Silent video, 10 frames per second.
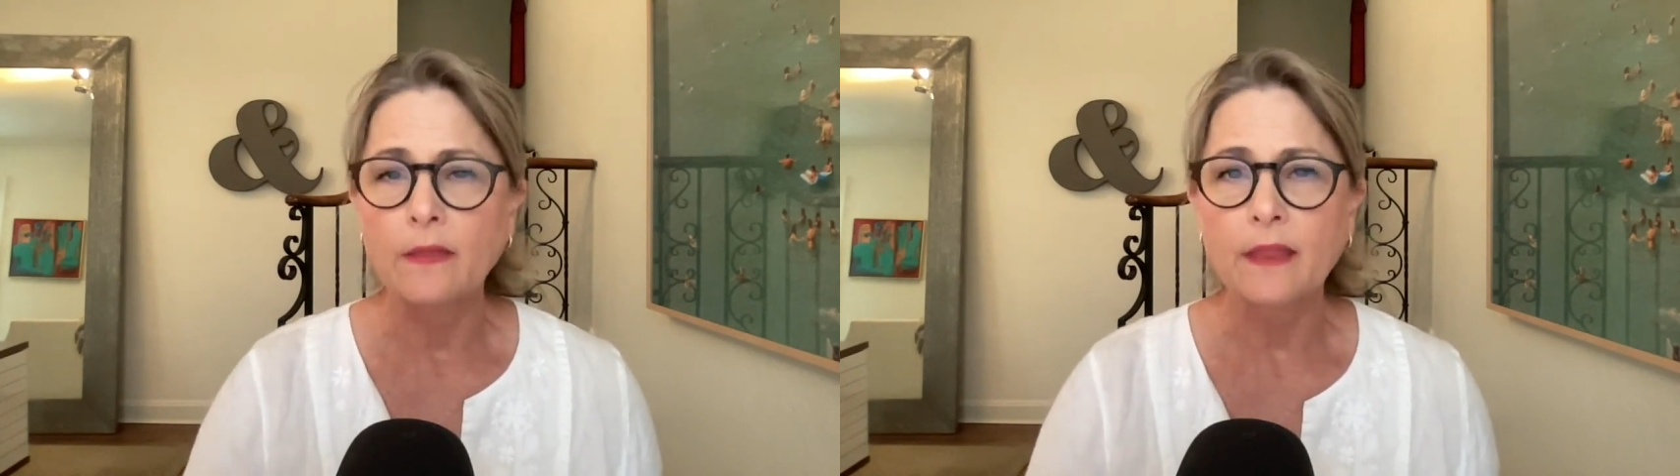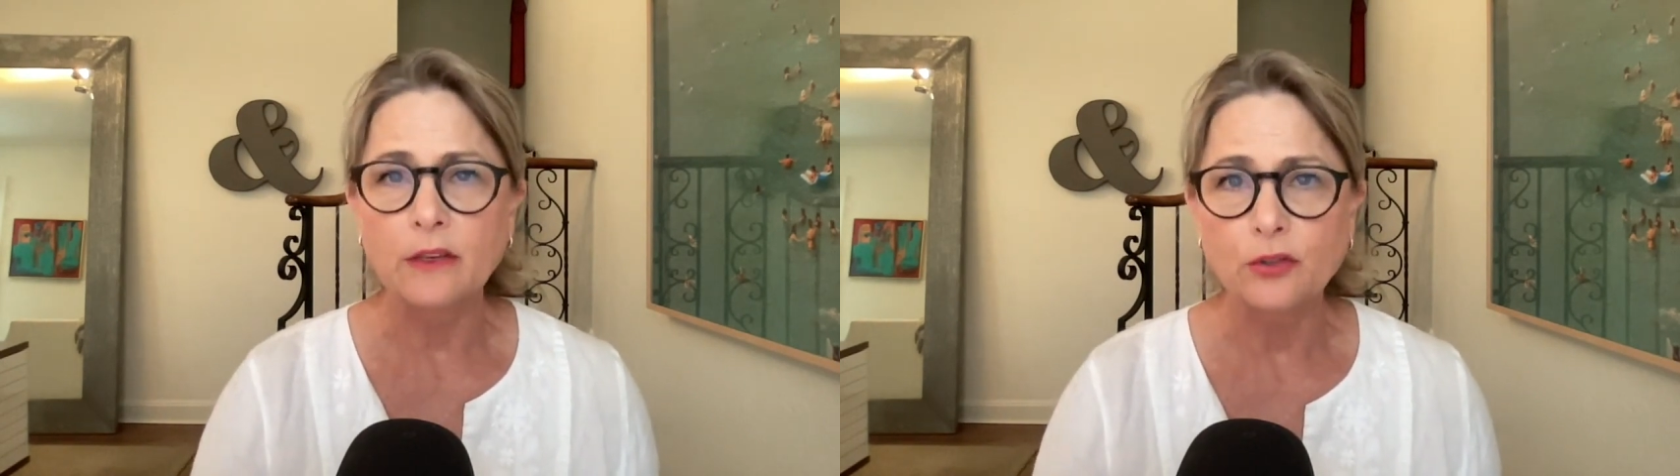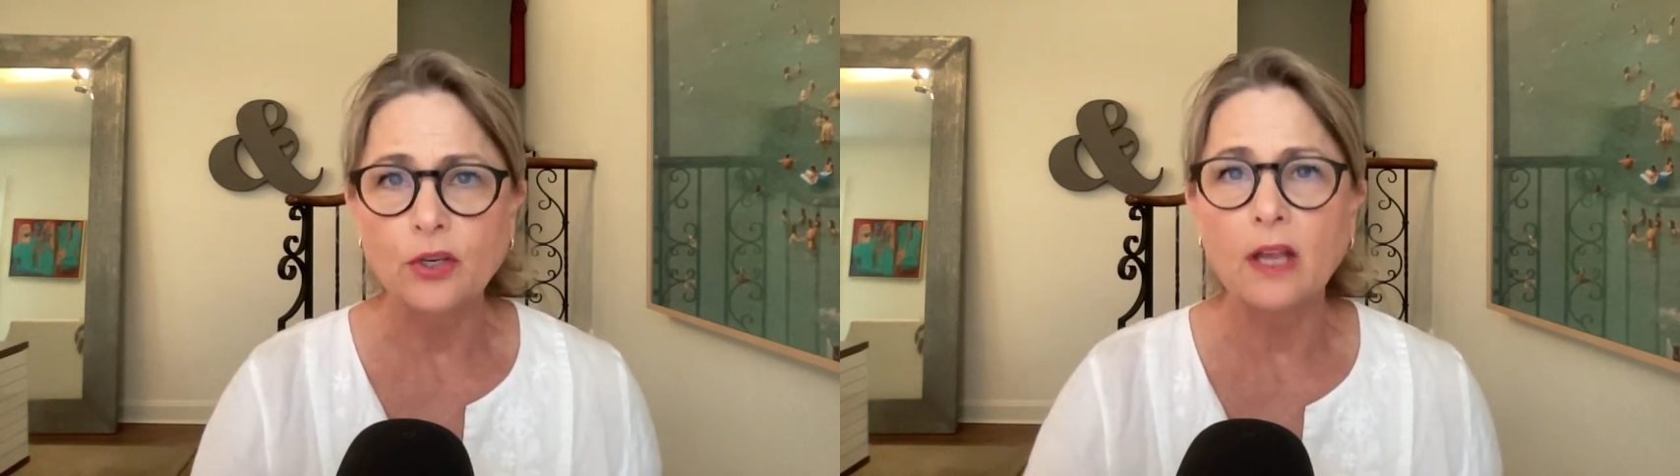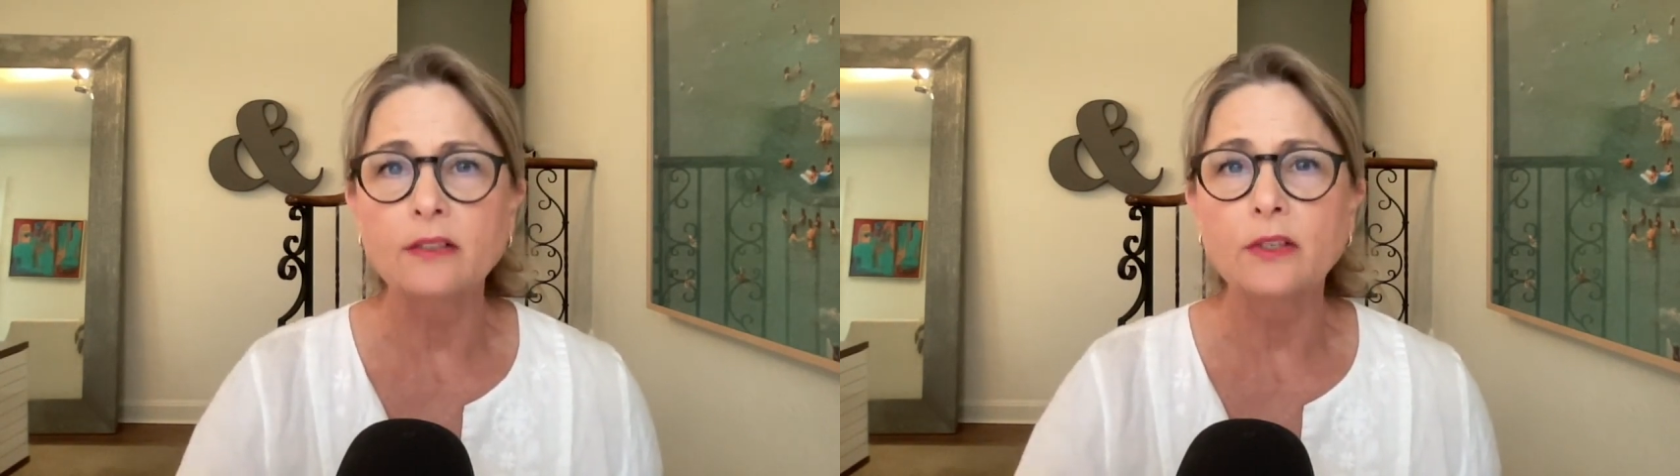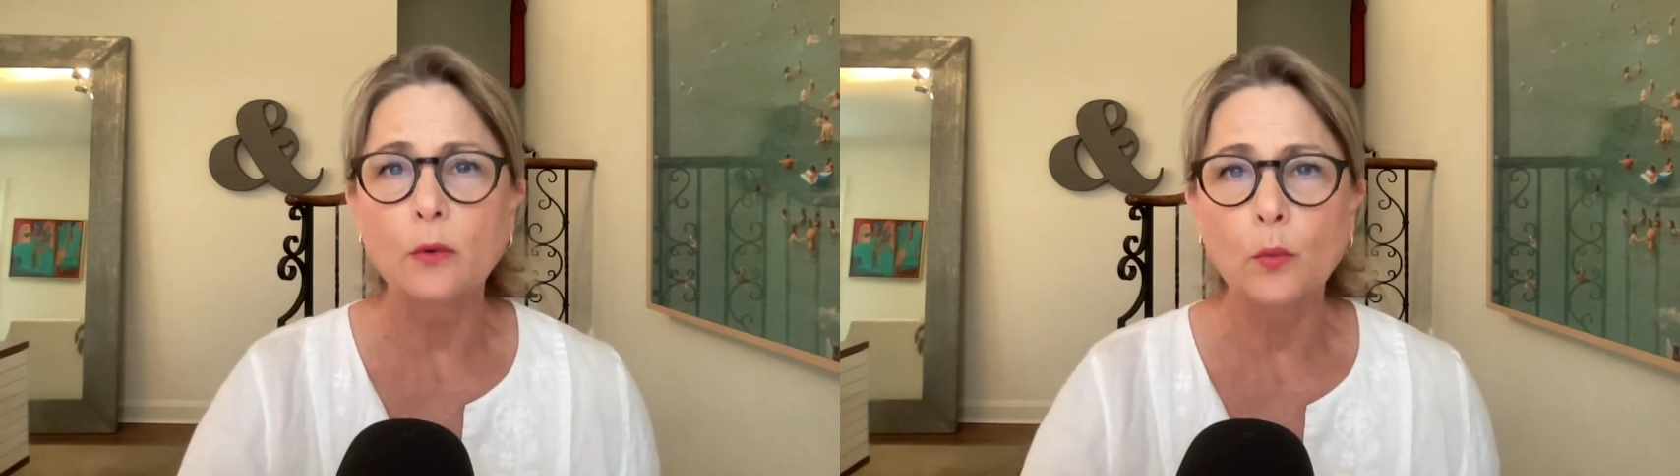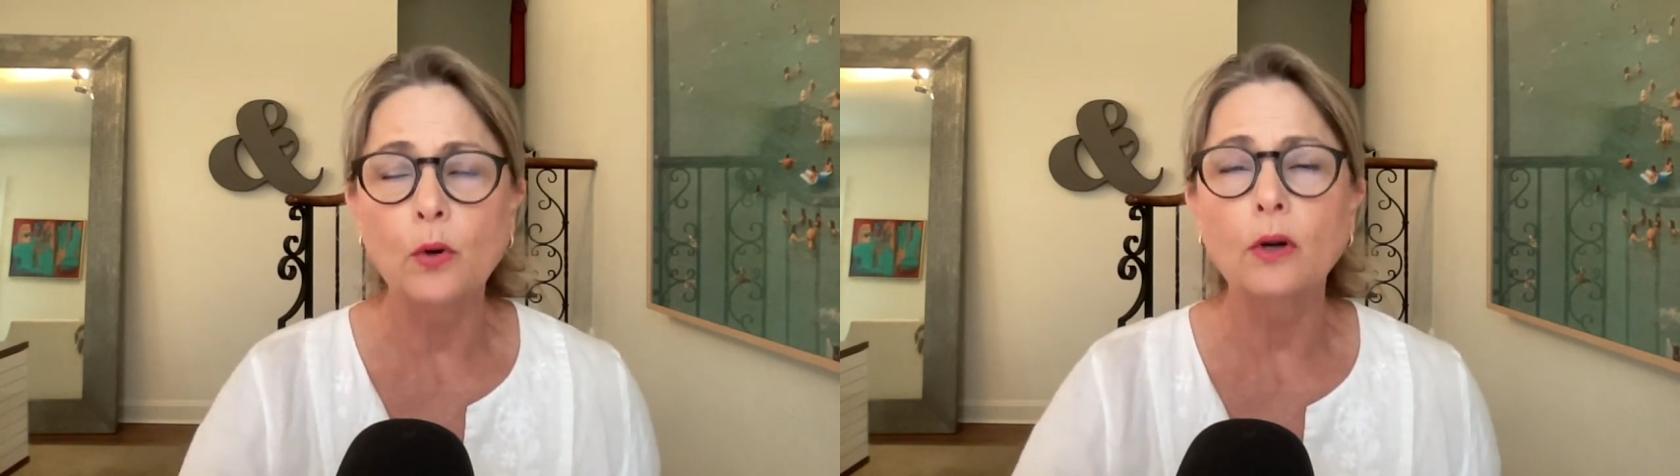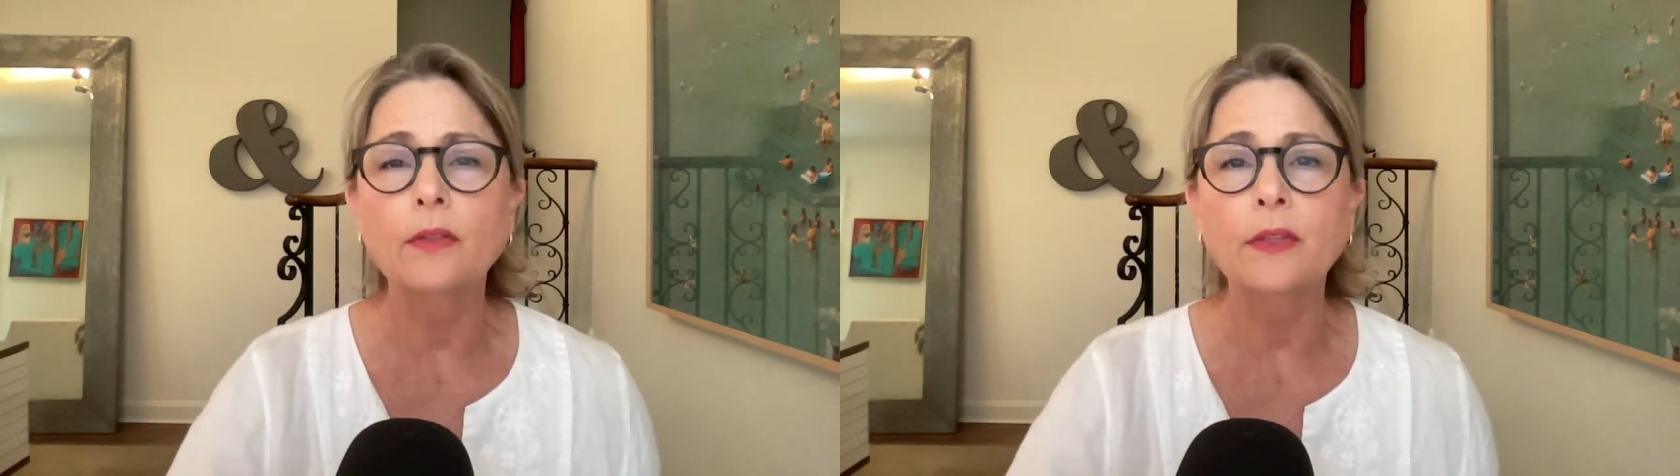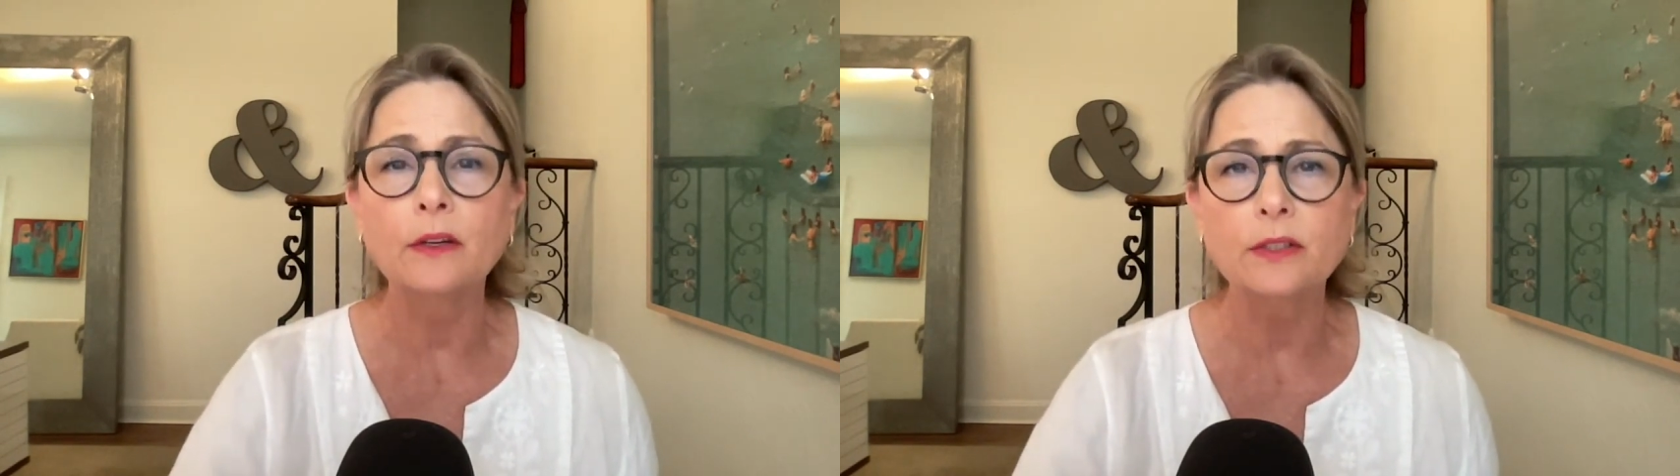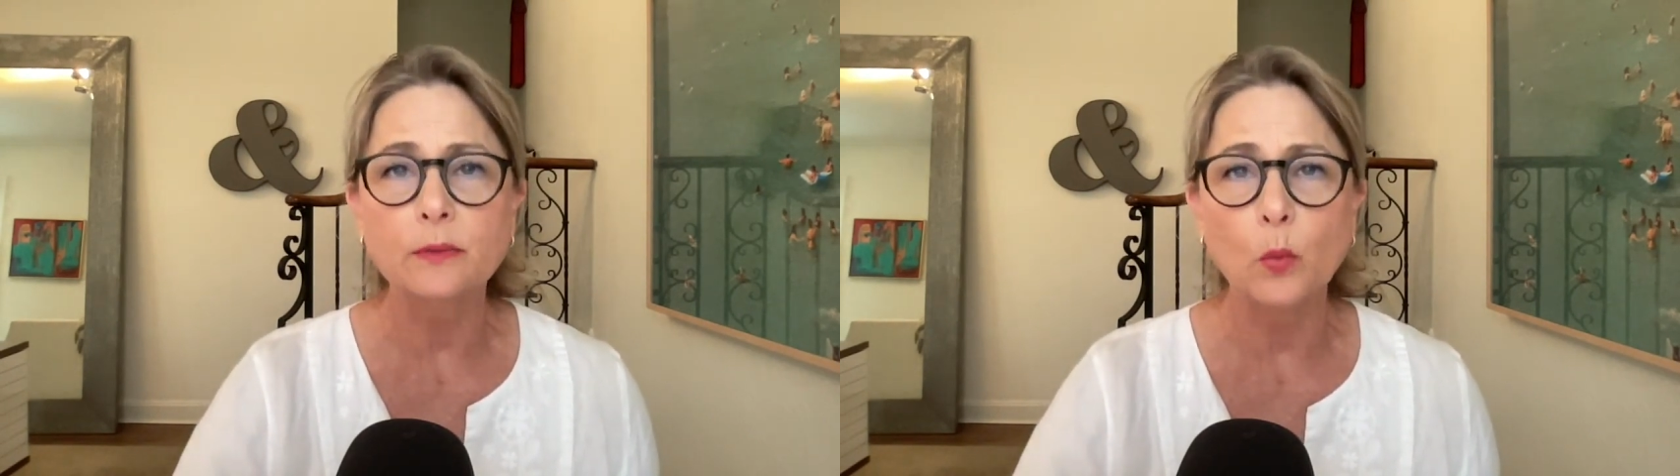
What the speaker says: They just work their